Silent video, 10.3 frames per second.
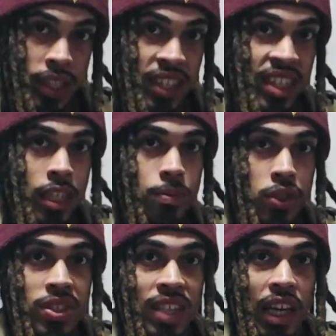to keep your
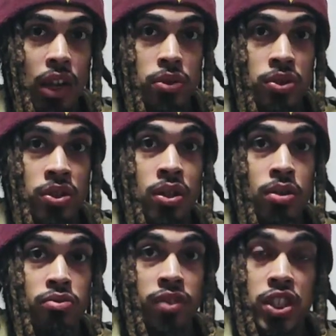sounds
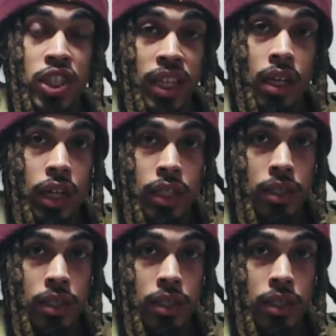rich and clean.